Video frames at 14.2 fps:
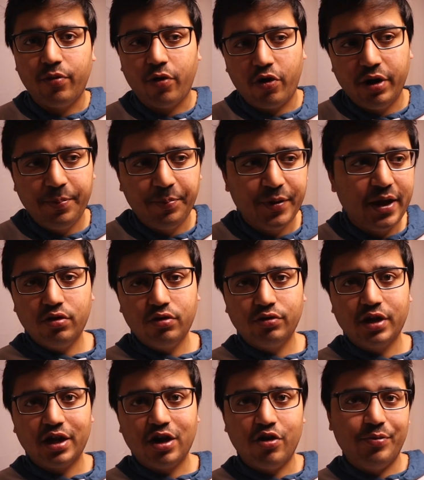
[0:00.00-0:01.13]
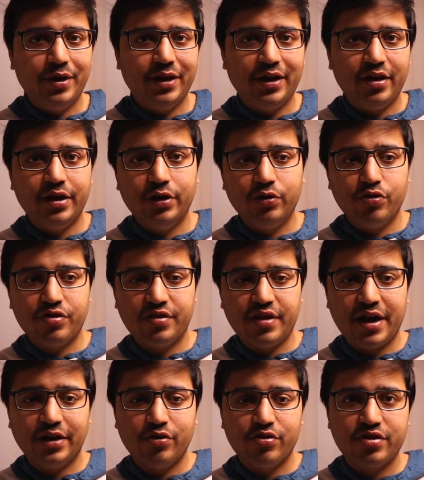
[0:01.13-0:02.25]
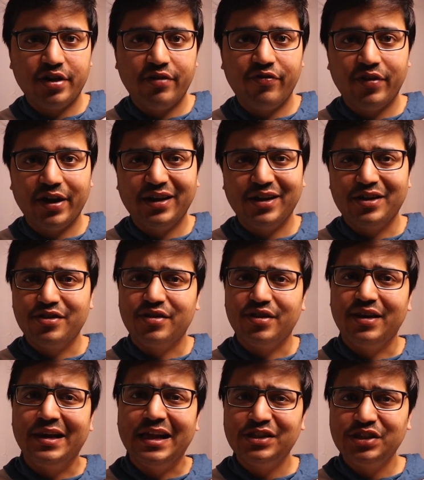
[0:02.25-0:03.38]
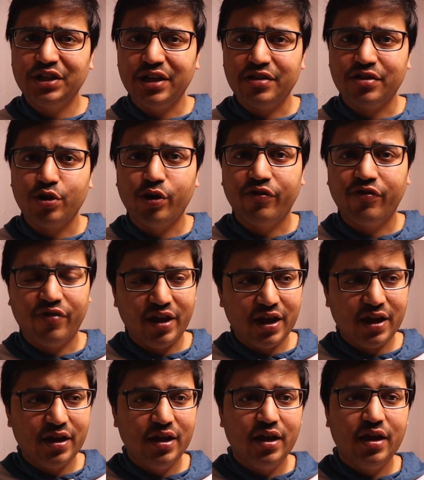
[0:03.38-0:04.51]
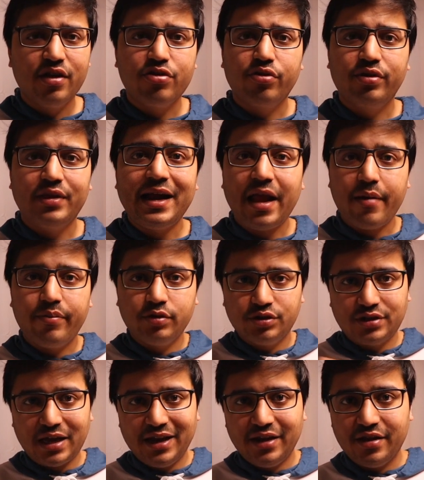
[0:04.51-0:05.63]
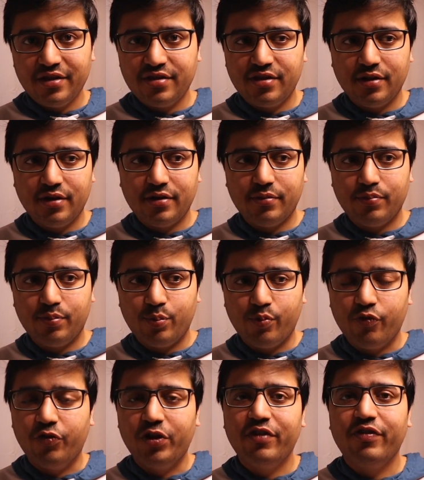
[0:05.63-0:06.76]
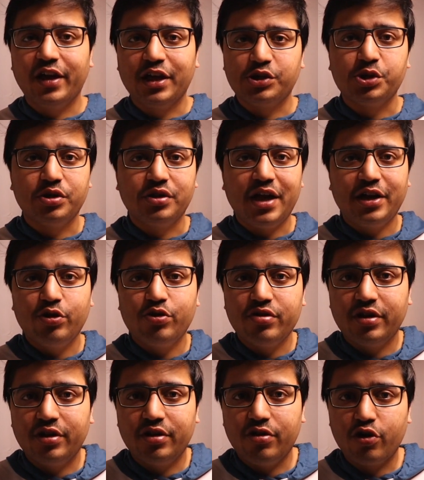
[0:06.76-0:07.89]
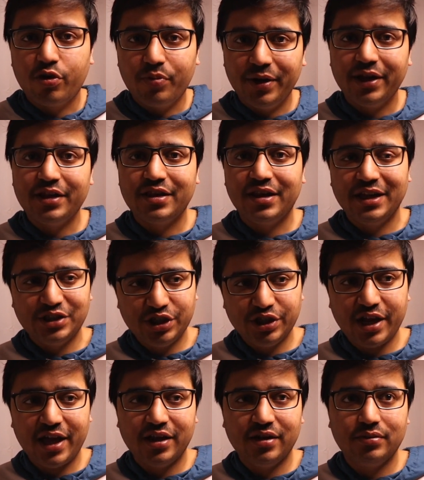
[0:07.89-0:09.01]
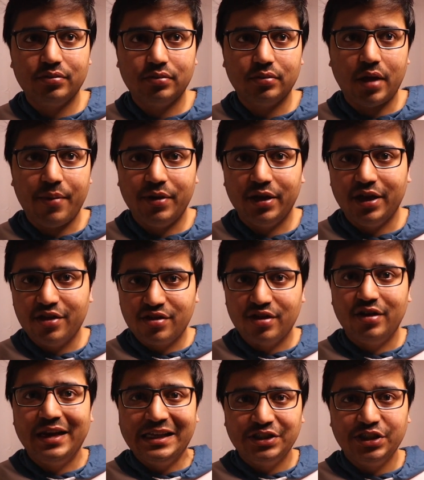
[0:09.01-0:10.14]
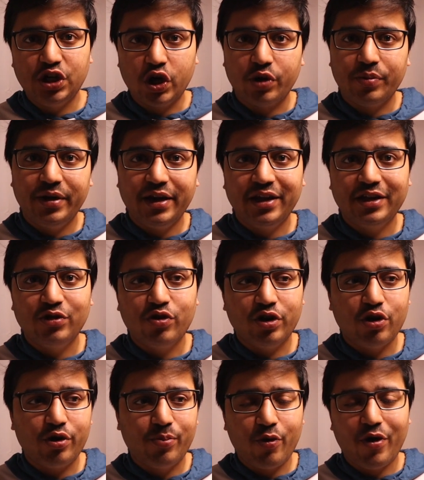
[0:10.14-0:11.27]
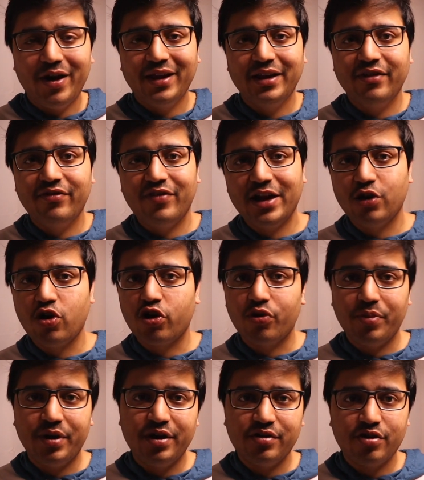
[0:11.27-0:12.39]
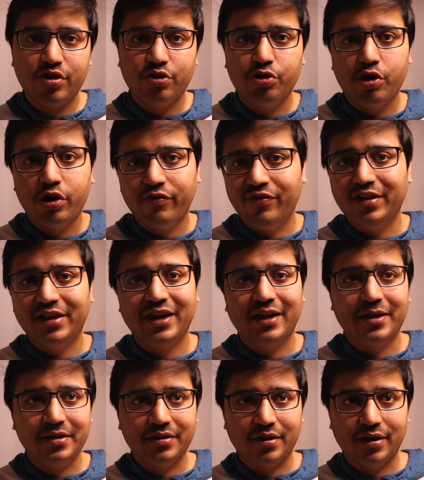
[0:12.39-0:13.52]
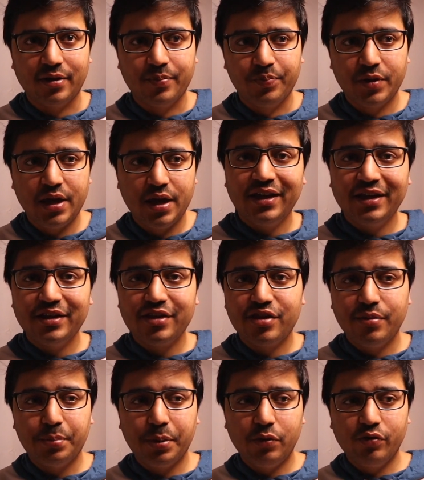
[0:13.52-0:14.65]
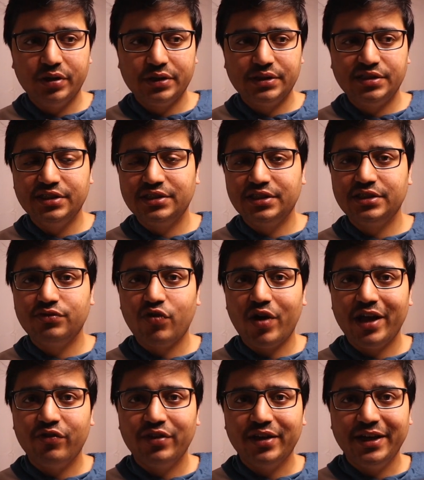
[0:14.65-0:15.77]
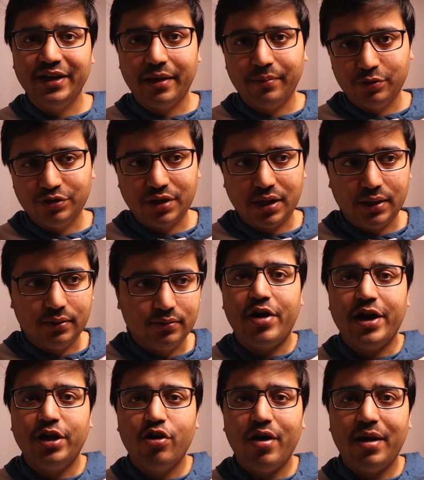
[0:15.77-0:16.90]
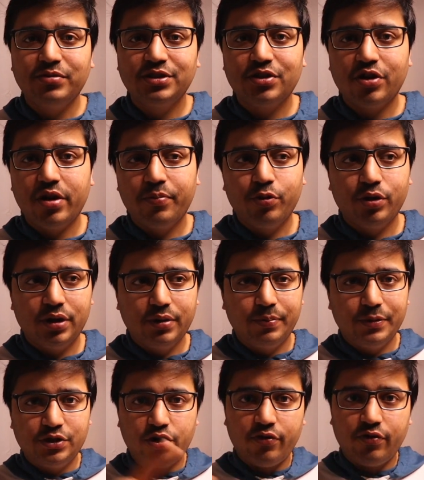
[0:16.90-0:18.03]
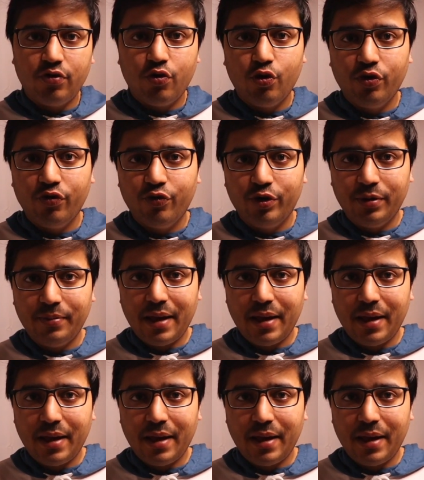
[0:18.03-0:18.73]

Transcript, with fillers: abroad, how do the government here knows that your certificate is legit, it's not fake? So that apostille is the verification that your document is legit, and I mean it's a legit document and you are not providing any fake documents, or you're not faking anything. I think in the simple words, this is why we need apostille. Right now I'm just gonna put the picture of the whole world